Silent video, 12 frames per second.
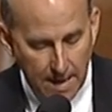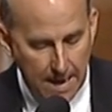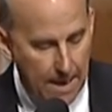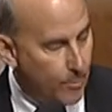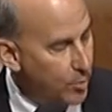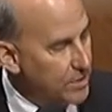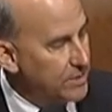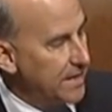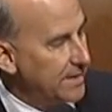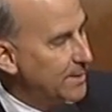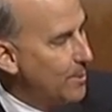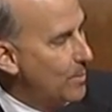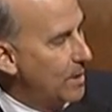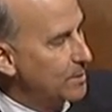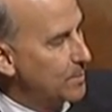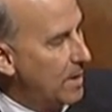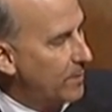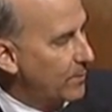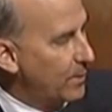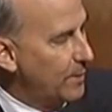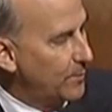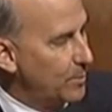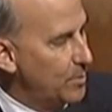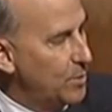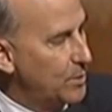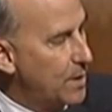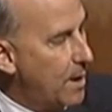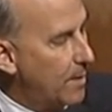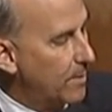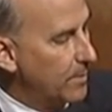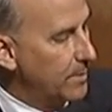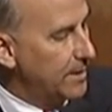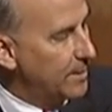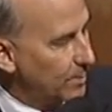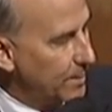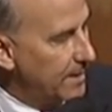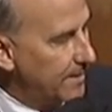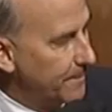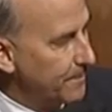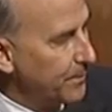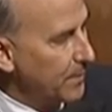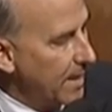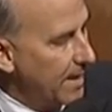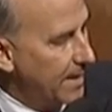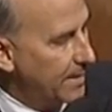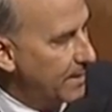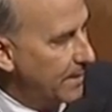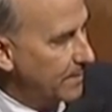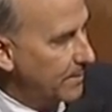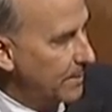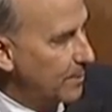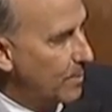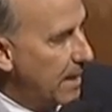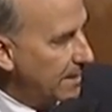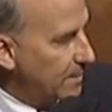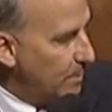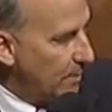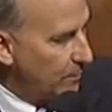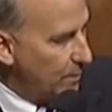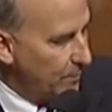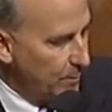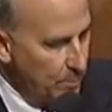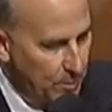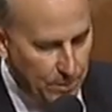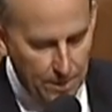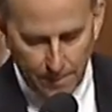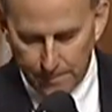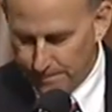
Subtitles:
I appreciate so much my friend from Utah yielding, and yield back to my friend from Utah.